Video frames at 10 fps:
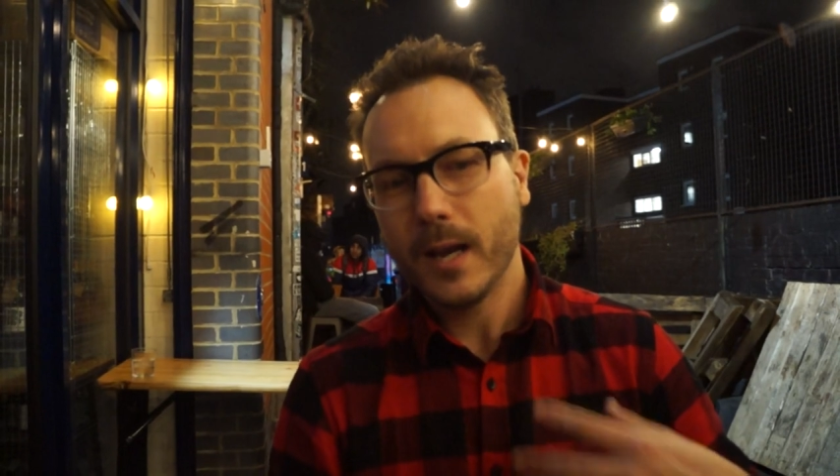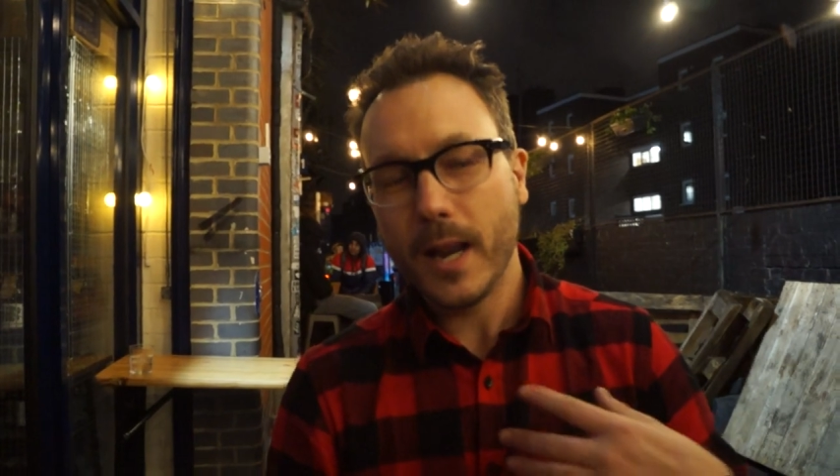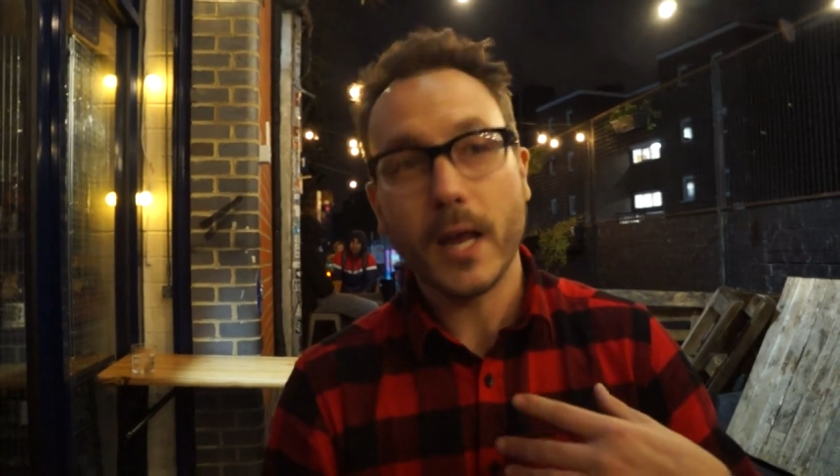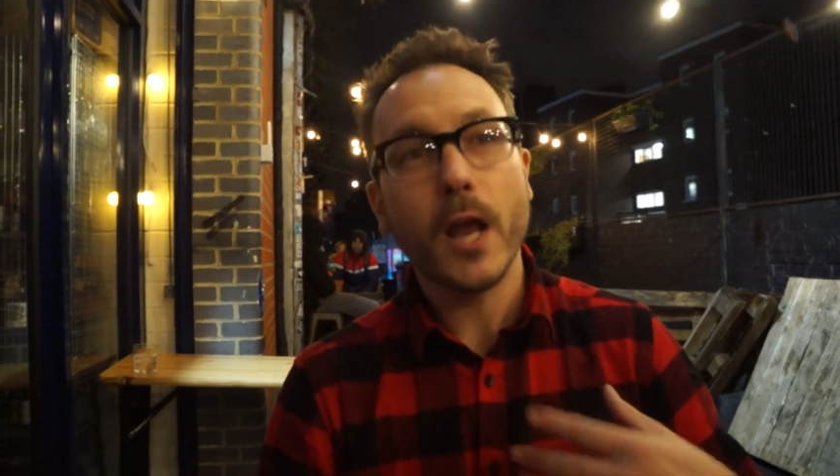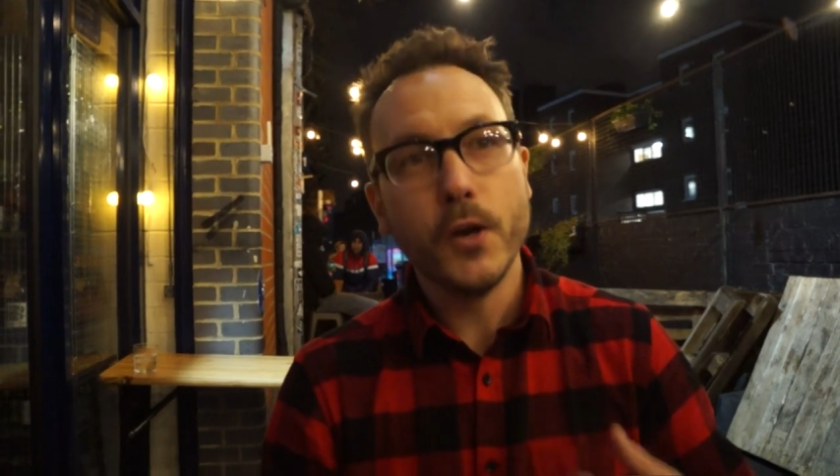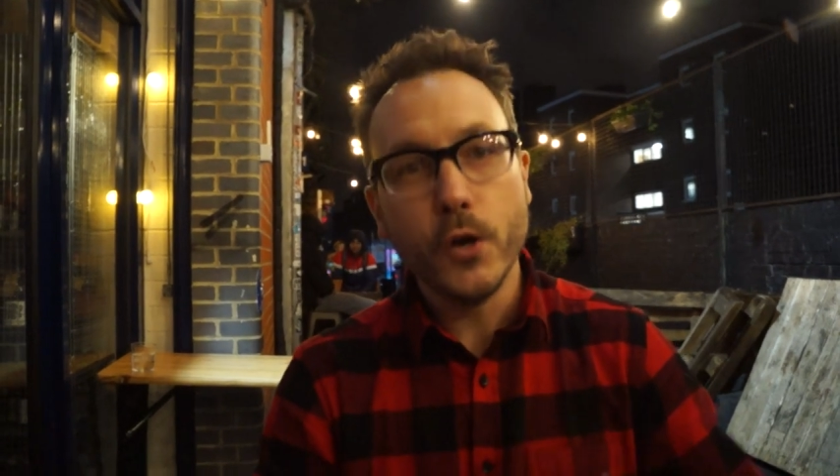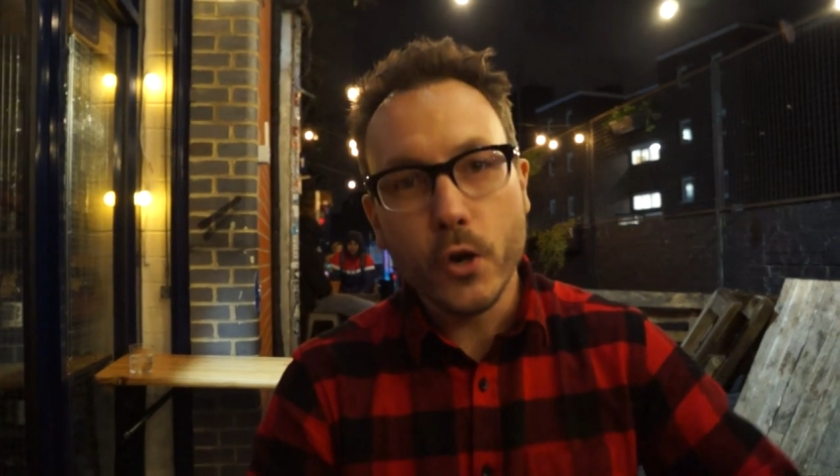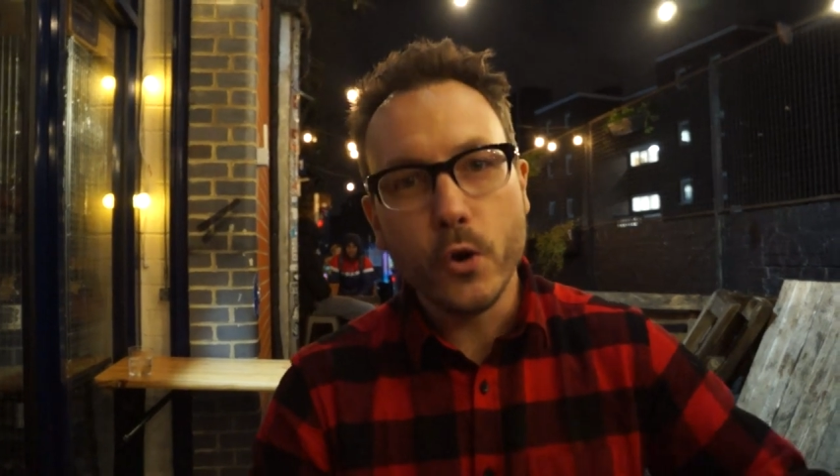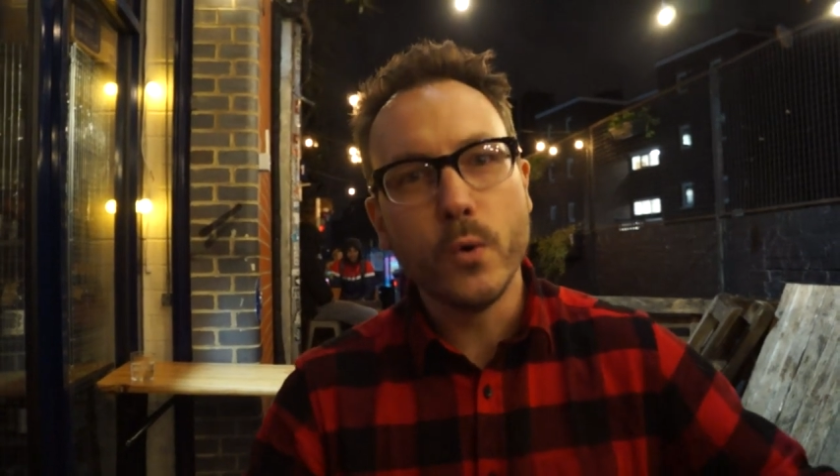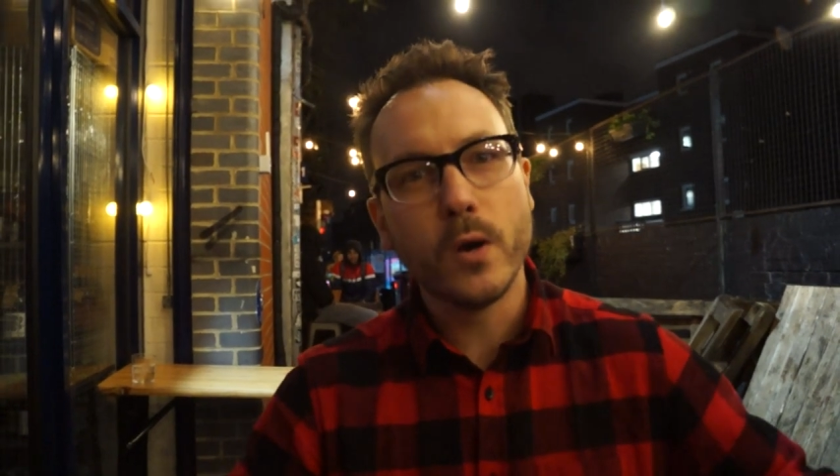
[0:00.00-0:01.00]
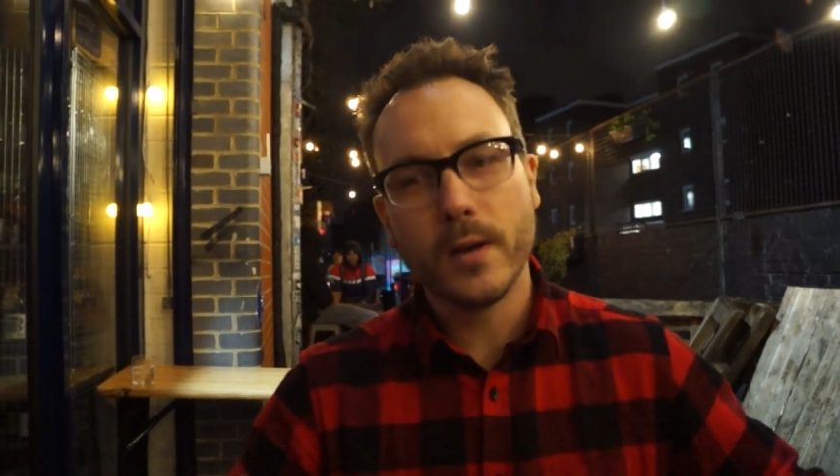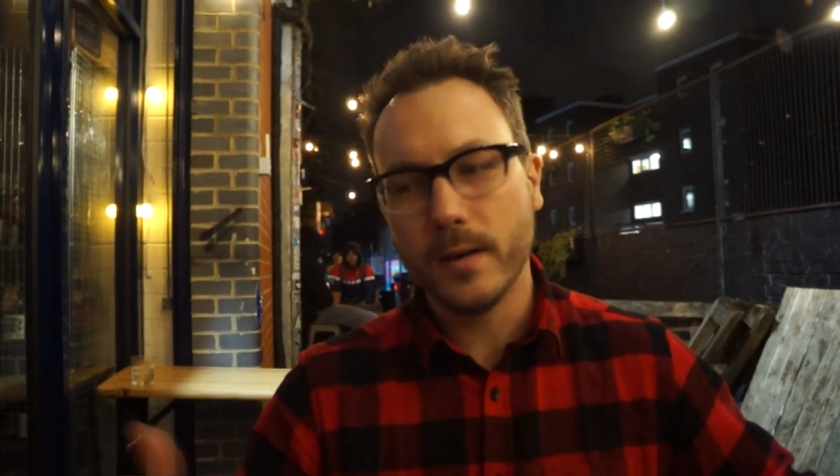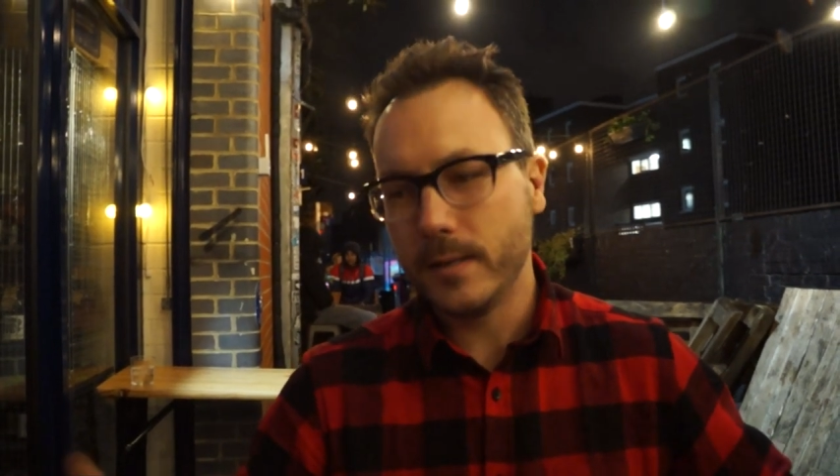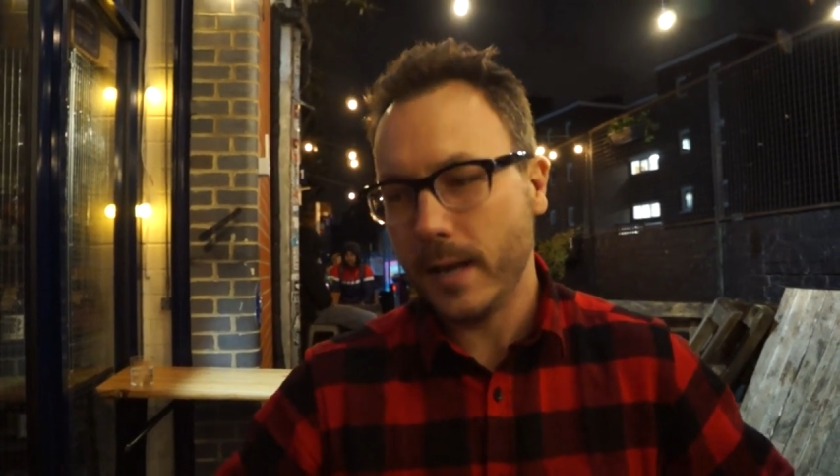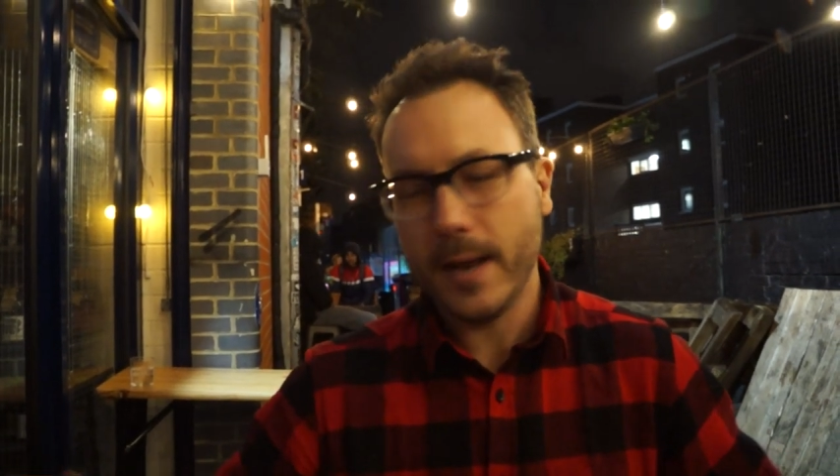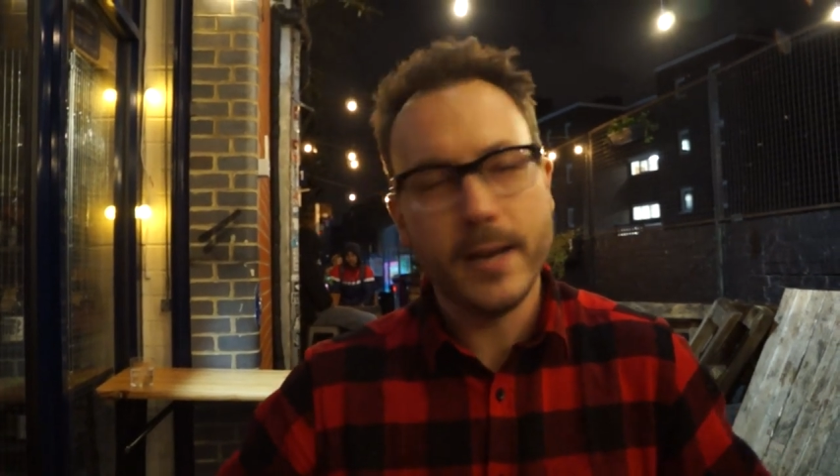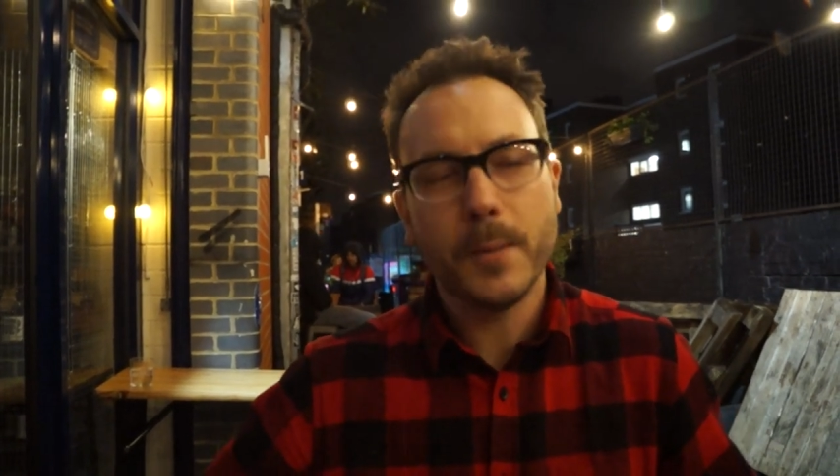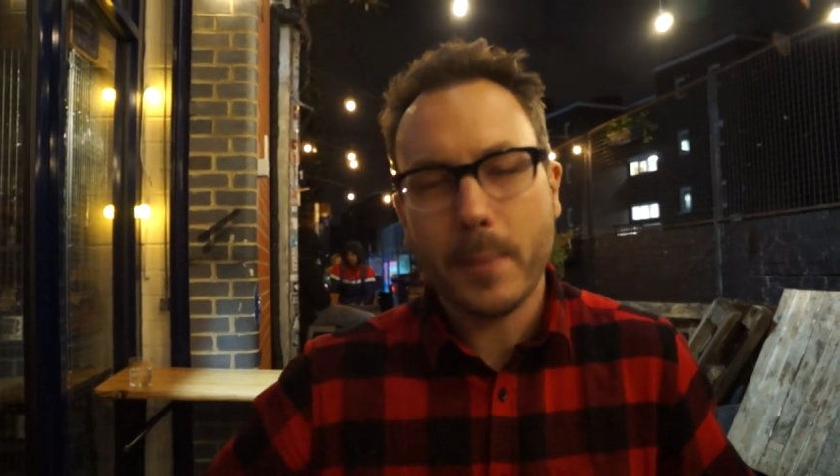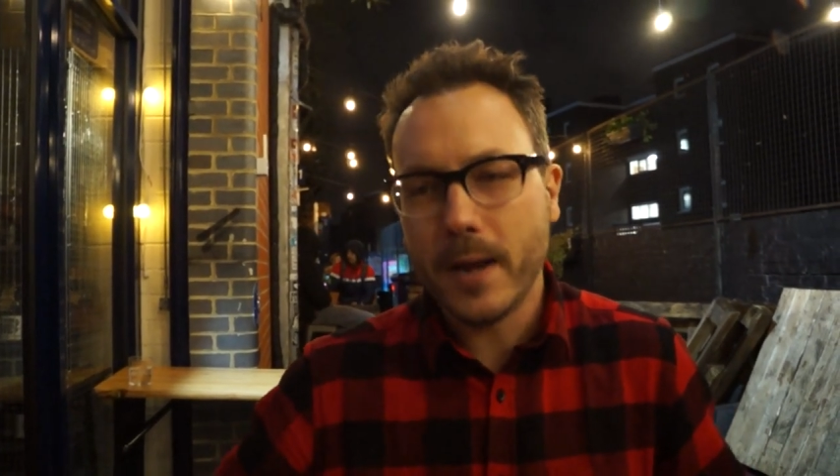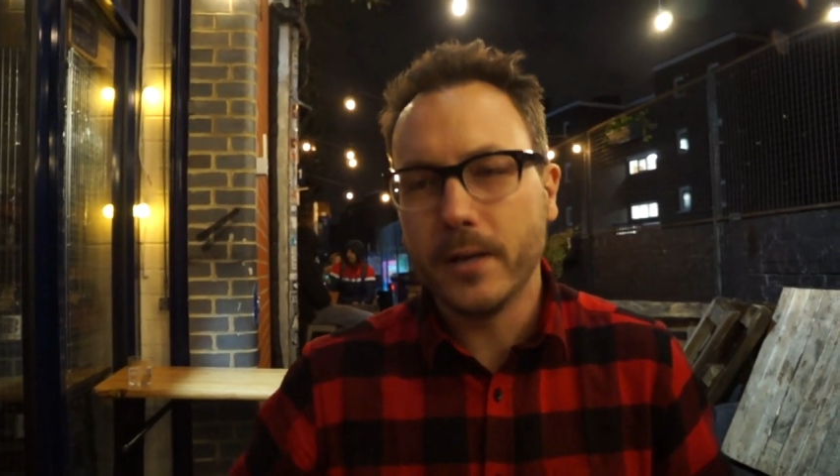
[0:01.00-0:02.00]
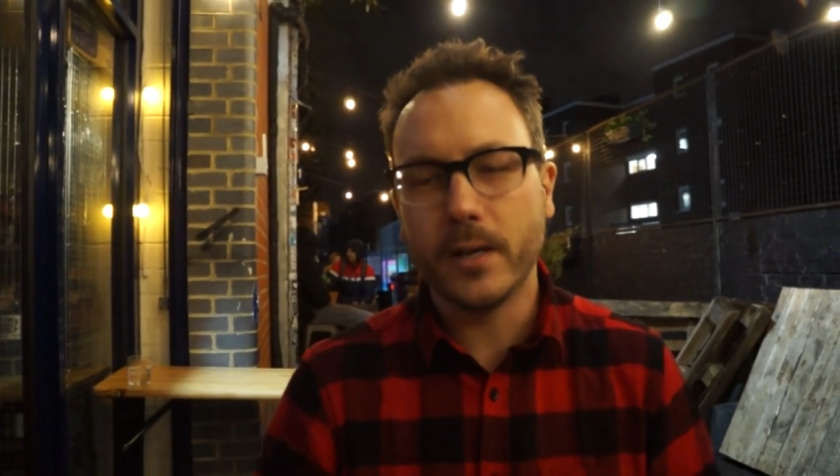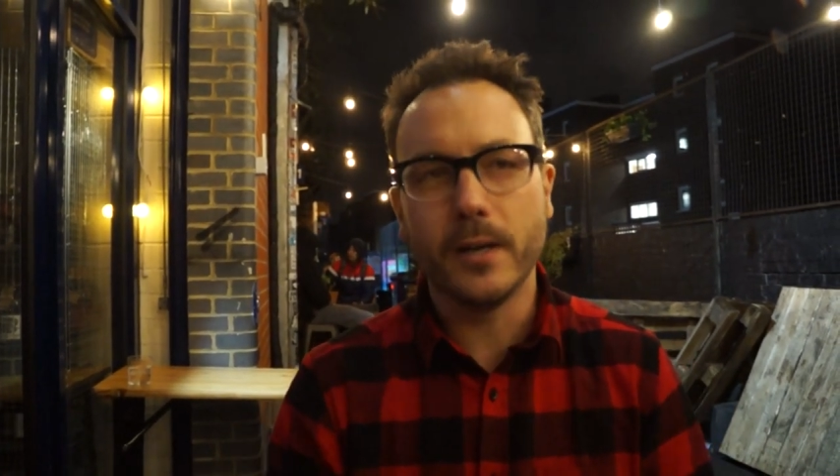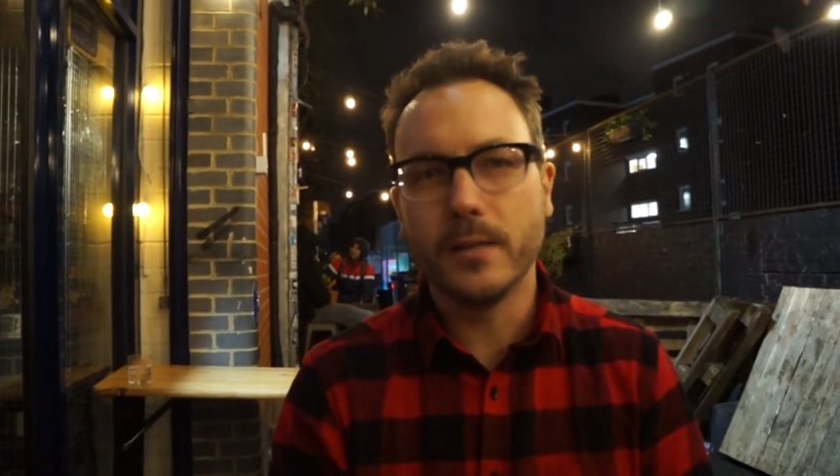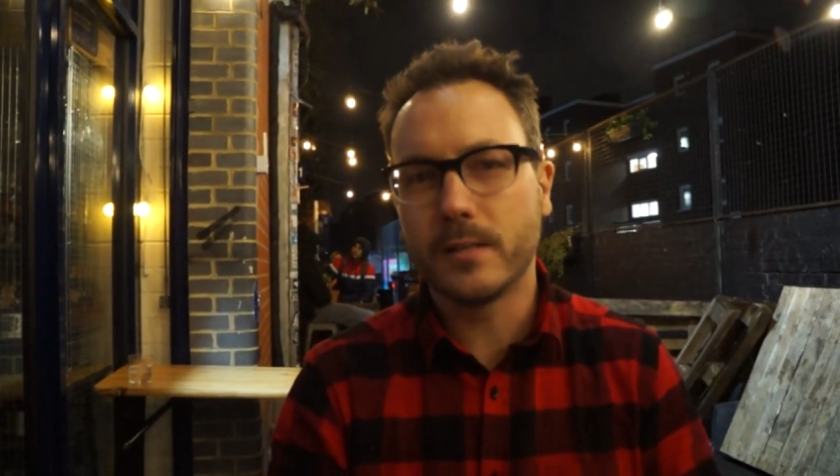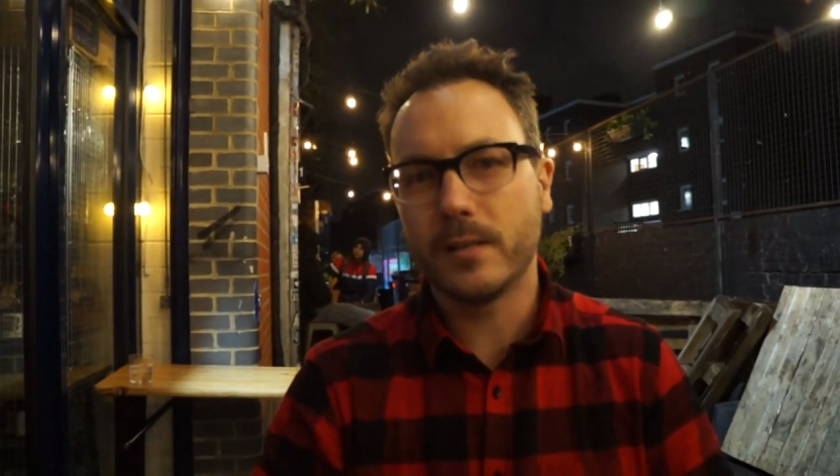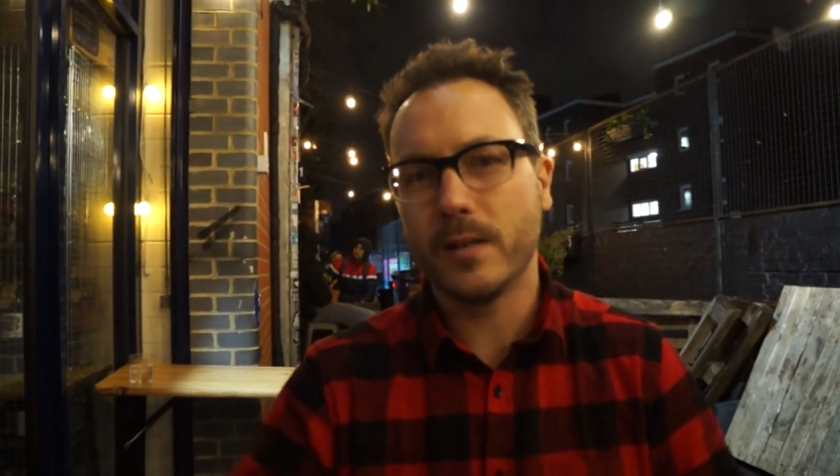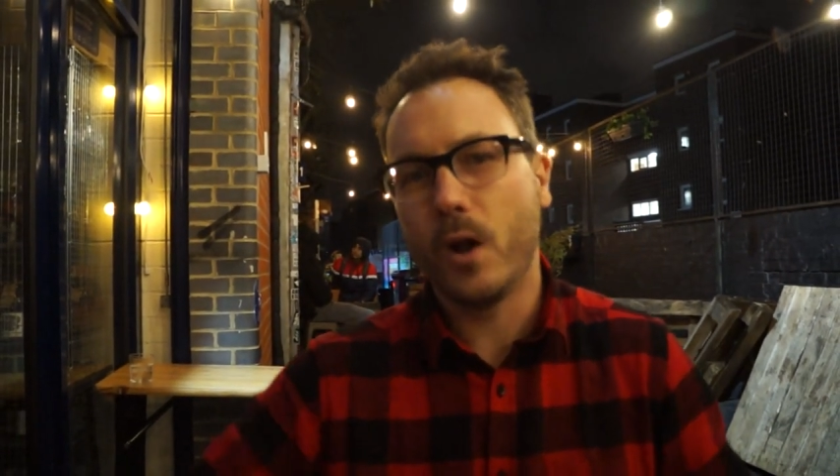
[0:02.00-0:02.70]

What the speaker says: like, a new independent